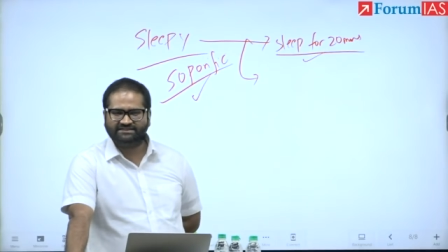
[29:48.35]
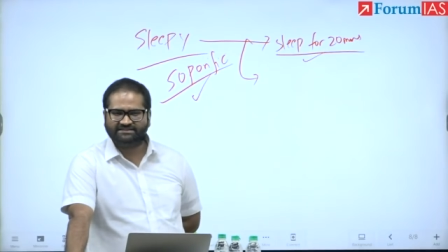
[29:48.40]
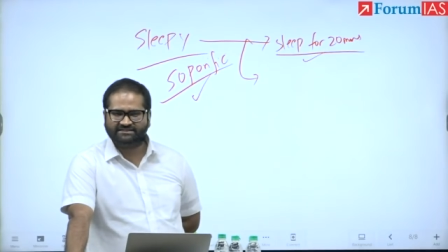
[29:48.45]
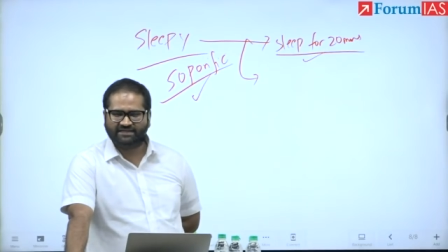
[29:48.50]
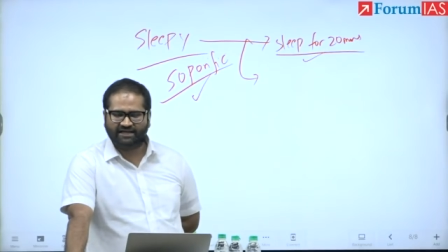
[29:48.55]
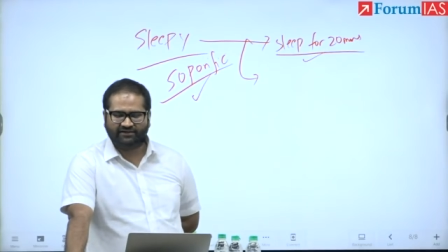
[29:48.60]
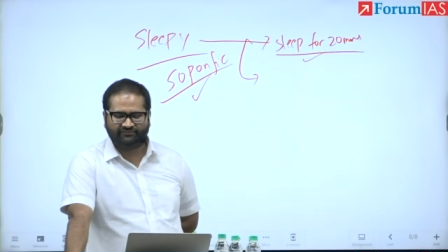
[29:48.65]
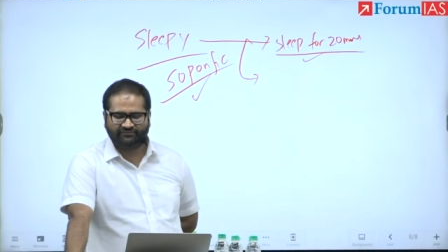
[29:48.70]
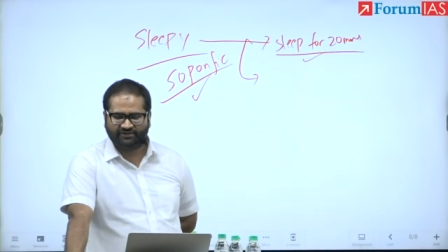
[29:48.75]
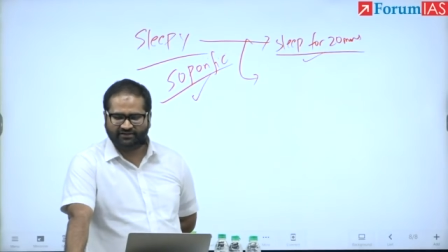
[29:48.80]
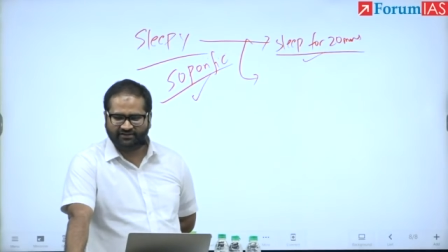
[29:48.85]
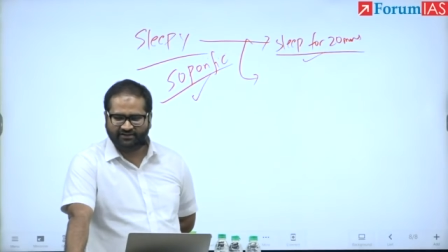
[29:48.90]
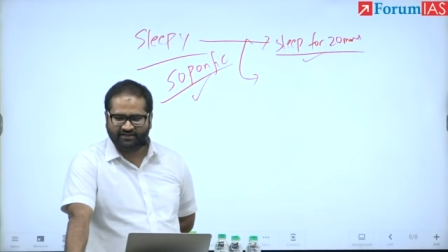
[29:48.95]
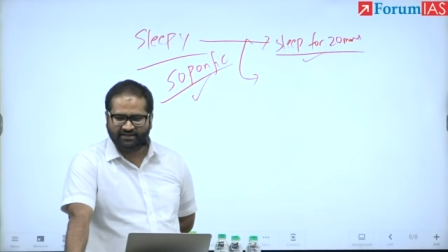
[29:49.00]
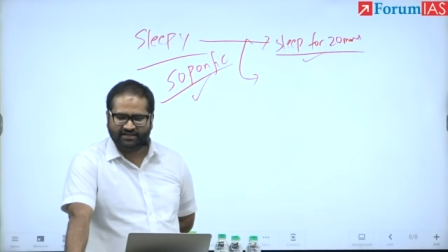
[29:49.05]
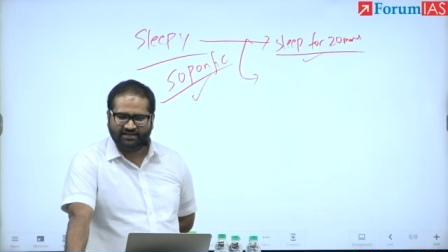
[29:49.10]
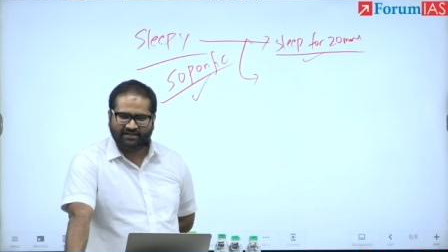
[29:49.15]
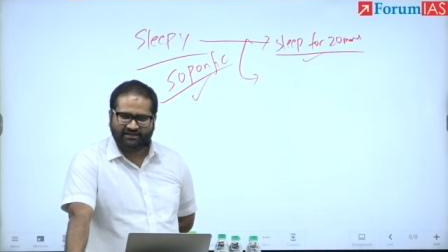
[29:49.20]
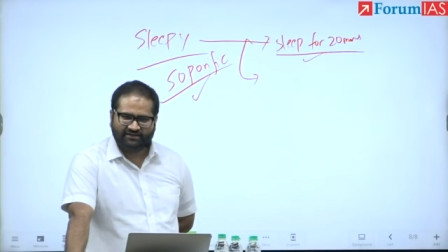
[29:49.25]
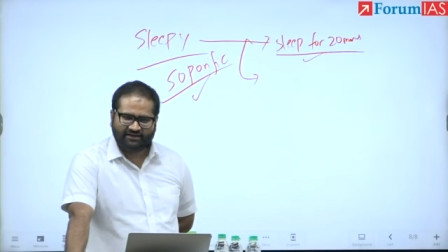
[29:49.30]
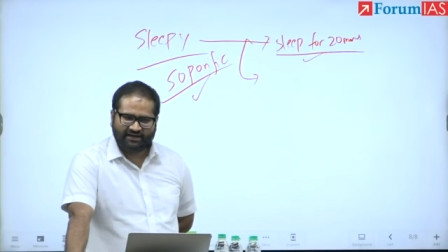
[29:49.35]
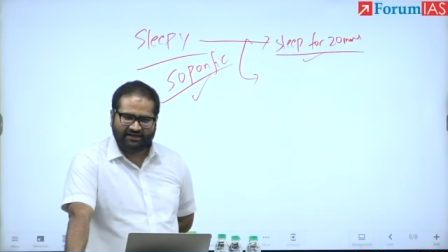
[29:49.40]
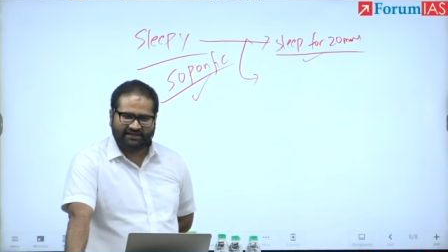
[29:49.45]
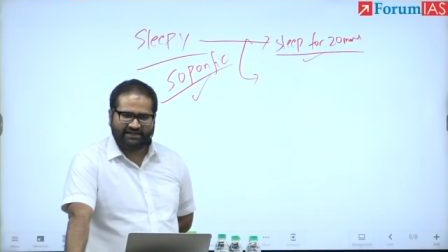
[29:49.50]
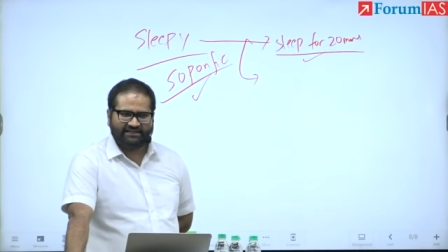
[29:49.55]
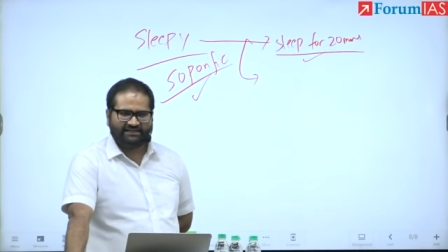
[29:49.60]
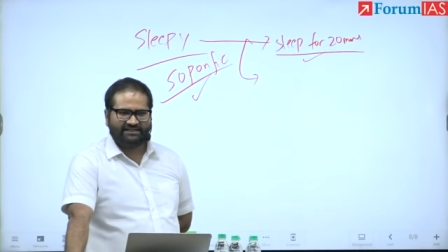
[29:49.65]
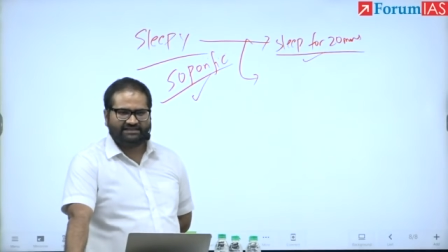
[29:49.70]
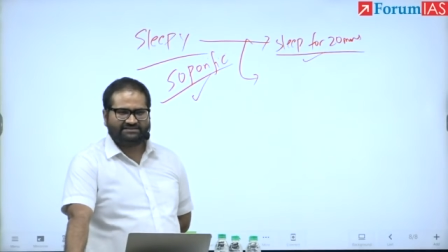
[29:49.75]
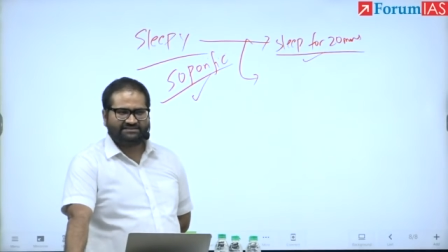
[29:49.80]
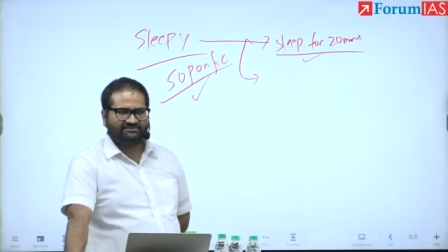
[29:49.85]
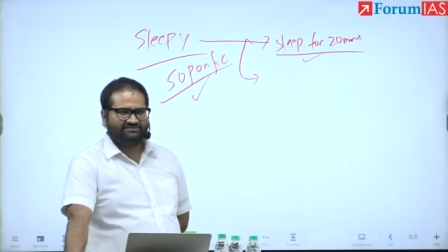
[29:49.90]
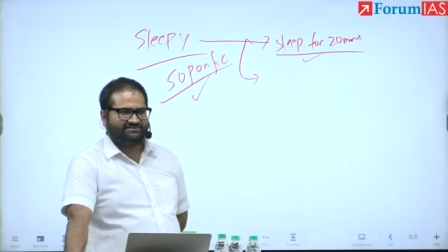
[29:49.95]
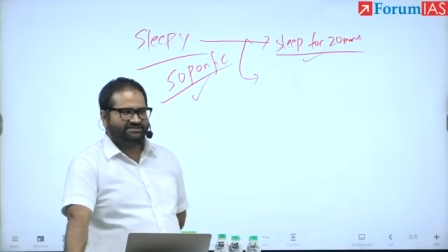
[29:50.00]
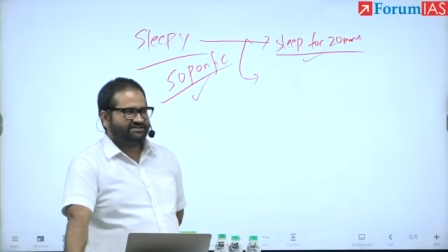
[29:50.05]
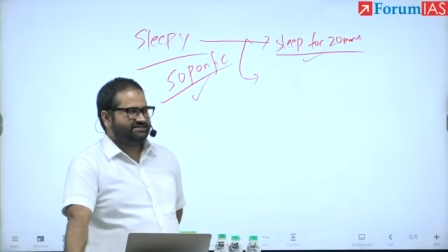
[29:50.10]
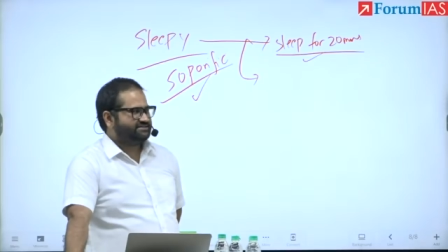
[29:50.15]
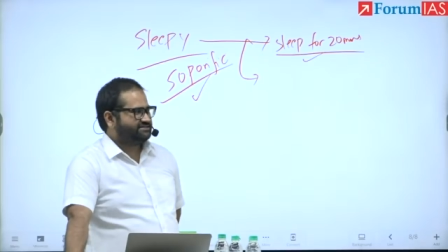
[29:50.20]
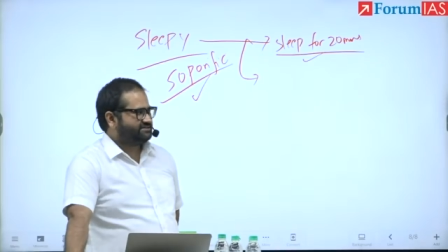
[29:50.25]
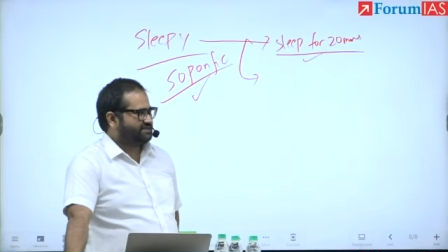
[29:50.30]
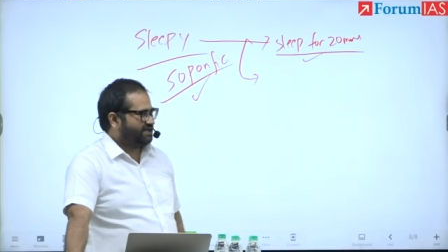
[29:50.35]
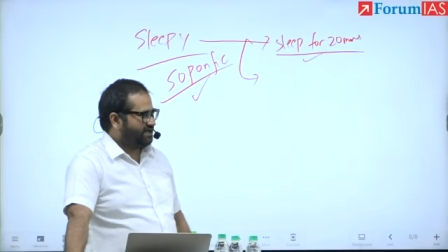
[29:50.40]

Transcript: after writing the SFGs.